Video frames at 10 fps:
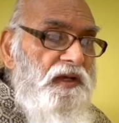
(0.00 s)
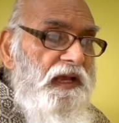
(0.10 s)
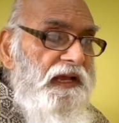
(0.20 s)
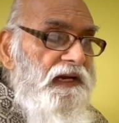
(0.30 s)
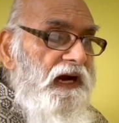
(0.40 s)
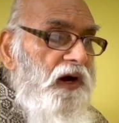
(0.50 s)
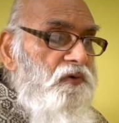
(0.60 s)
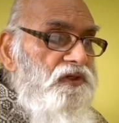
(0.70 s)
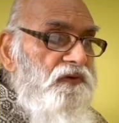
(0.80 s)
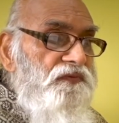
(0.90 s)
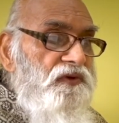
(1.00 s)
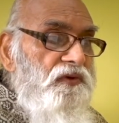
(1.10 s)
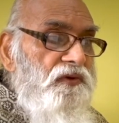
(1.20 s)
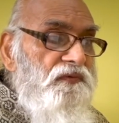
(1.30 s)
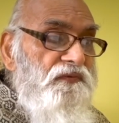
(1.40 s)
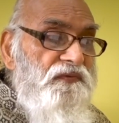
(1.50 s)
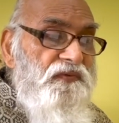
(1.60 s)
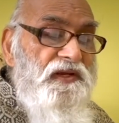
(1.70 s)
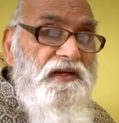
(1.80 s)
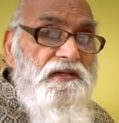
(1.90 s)
And out of your
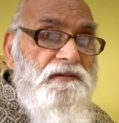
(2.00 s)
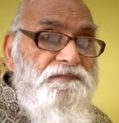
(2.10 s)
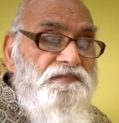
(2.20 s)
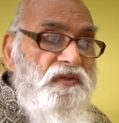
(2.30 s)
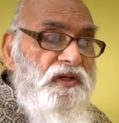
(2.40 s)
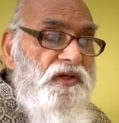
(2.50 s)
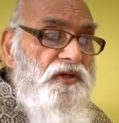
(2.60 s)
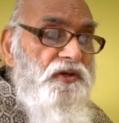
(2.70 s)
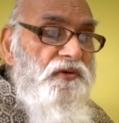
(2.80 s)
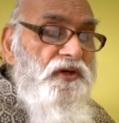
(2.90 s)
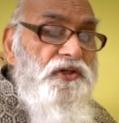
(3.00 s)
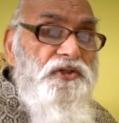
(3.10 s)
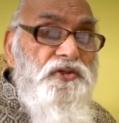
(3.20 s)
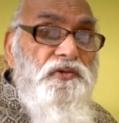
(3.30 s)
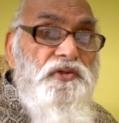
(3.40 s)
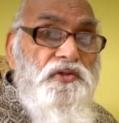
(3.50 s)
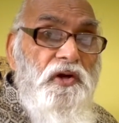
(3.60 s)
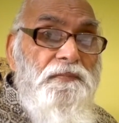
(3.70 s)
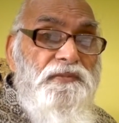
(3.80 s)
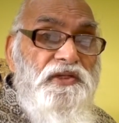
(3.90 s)
fear, you rush to
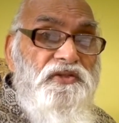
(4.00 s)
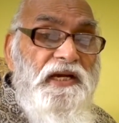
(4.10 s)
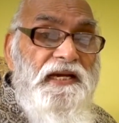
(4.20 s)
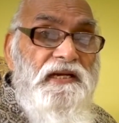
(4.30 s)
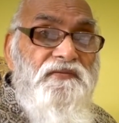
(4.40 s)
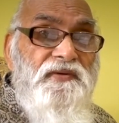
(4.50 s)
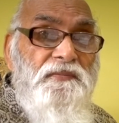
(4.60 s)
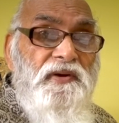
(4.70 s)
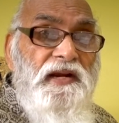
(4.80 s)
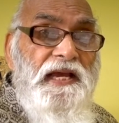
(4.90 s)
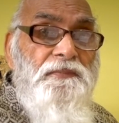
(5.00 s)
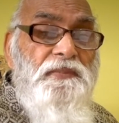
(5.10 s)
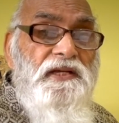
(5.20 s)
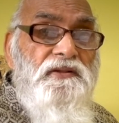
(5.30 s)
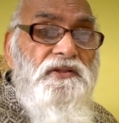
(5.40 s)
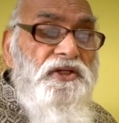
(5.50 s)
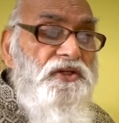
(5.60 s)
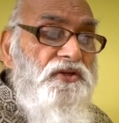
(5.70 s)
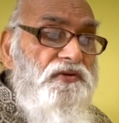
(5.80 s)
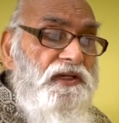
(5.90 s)
stop the child from climbing the
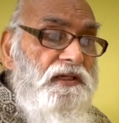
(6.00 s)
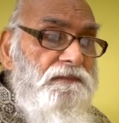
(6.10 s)
tree.